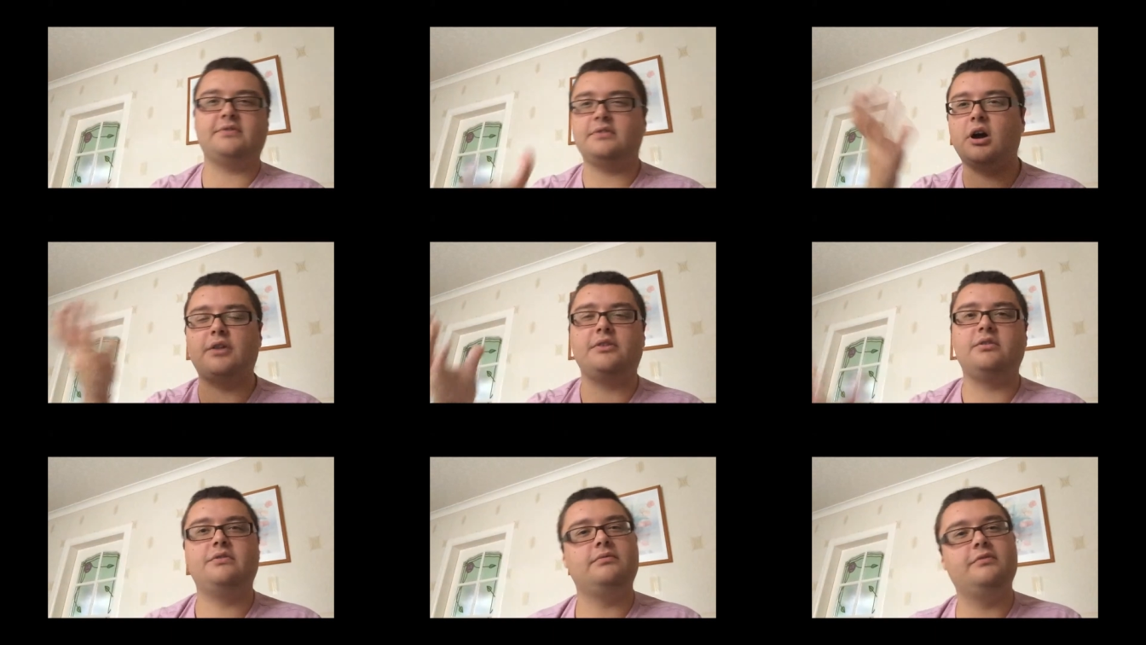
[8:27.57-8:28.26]

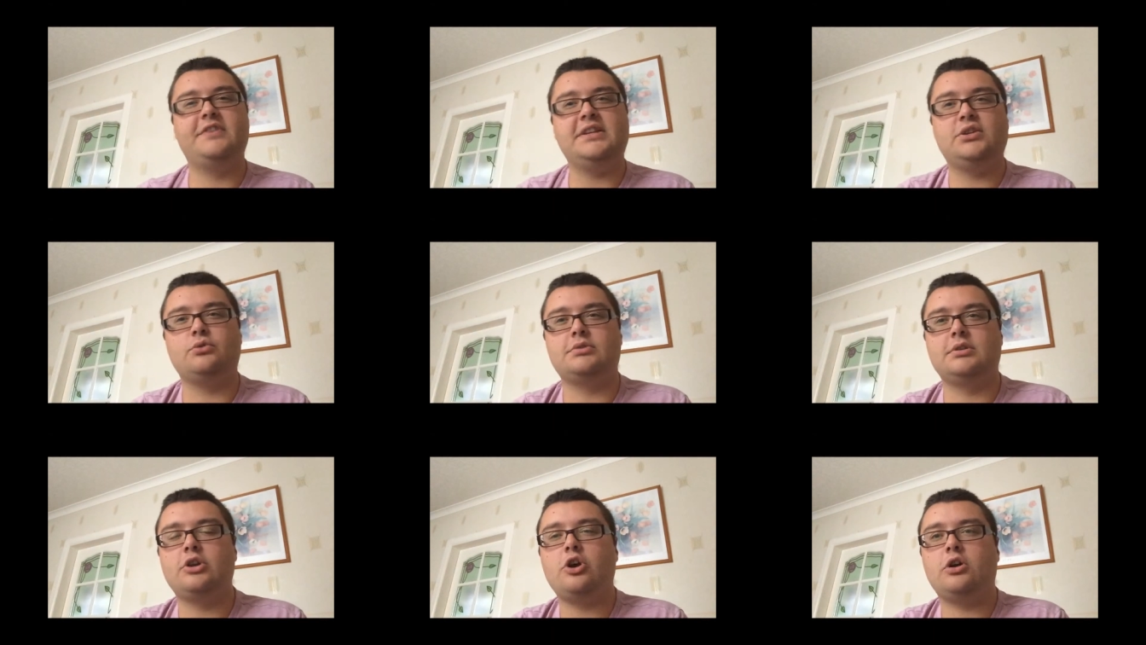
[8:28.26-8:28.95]
other videos
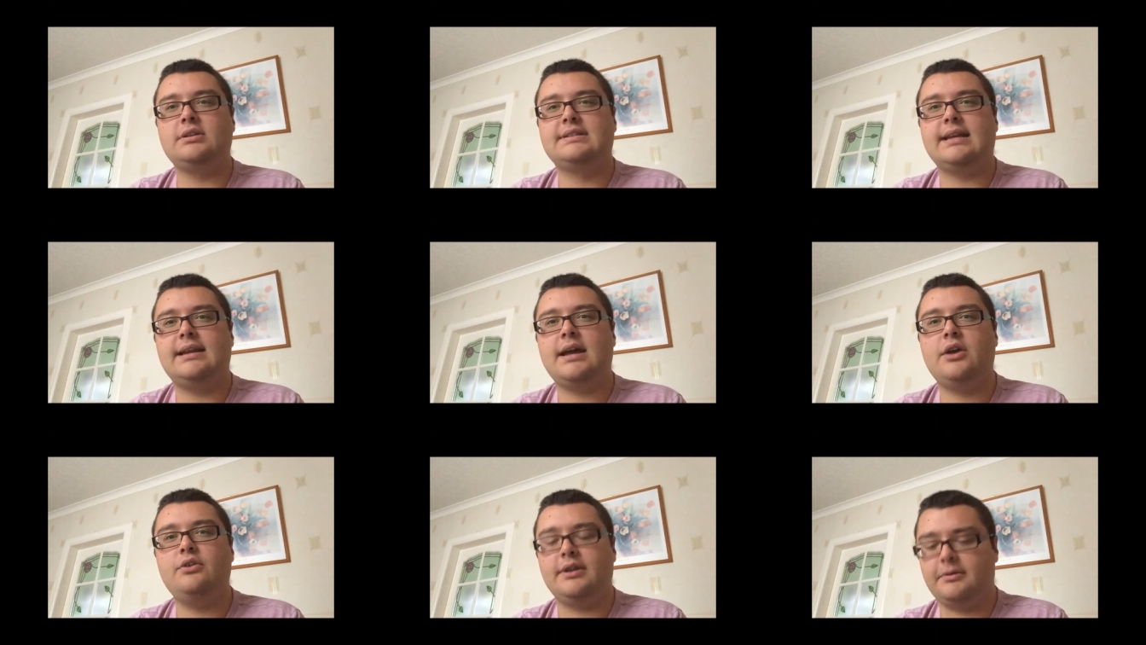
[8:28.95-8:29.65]
and content
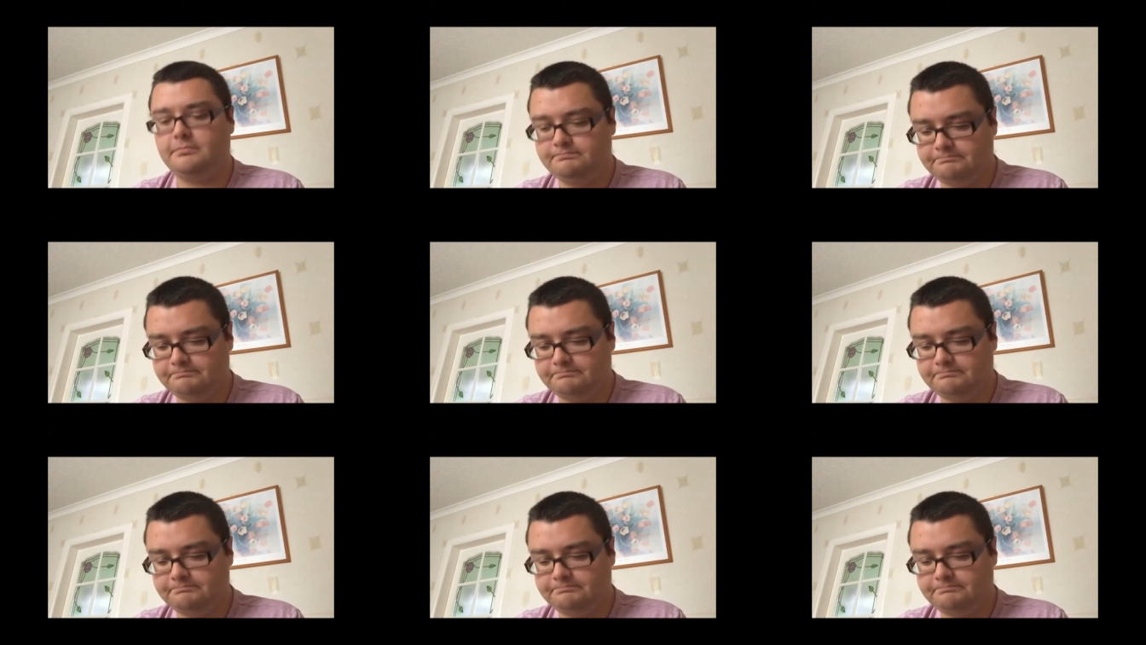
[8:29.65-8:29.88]
out there.